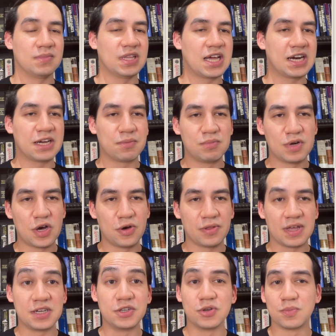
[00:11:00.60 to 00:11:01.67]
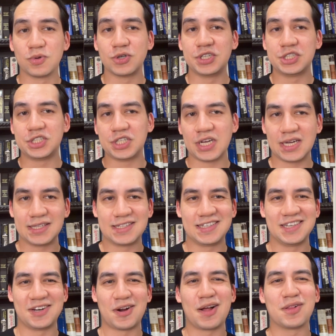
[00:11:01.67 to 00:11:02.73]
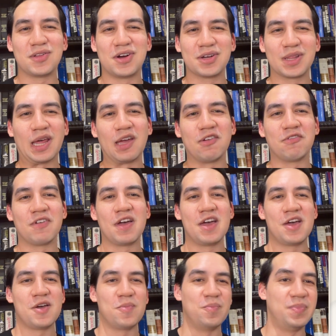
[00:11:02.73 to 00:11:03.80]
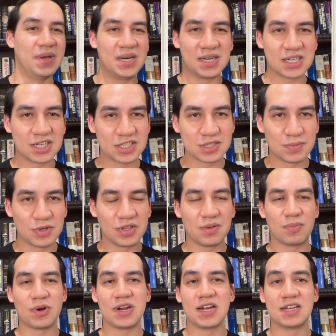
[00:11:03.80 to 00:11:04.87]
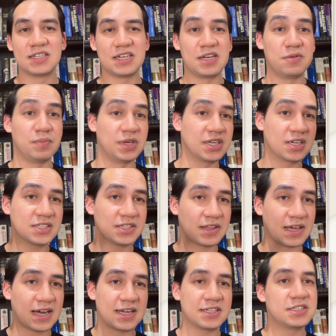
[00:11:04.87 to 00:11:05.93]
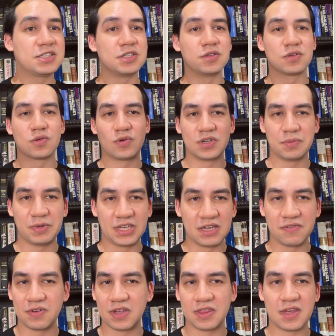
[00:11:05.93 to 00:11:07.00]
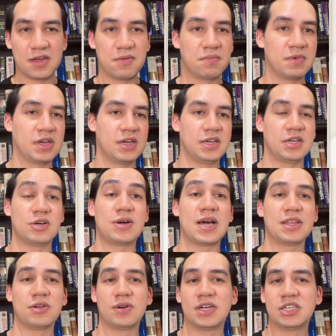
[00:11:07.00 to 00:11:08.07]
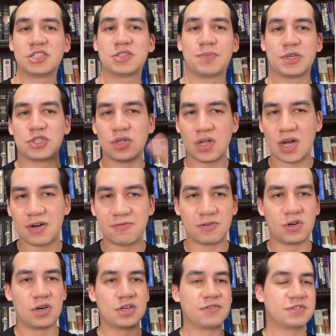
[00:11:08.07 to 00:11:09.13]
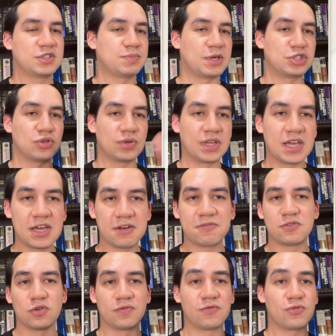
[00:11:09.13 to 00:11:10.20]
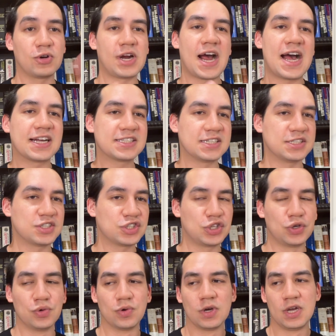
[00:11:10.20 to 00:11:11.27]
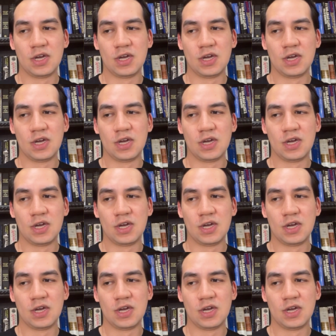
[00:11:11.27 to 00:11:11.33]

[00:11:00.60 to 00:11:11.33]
letting them know that you appreciate, how long they've been a customer of the brand. And because of that, you're going to be giving them, either a special offer, or a special gift, or free access to,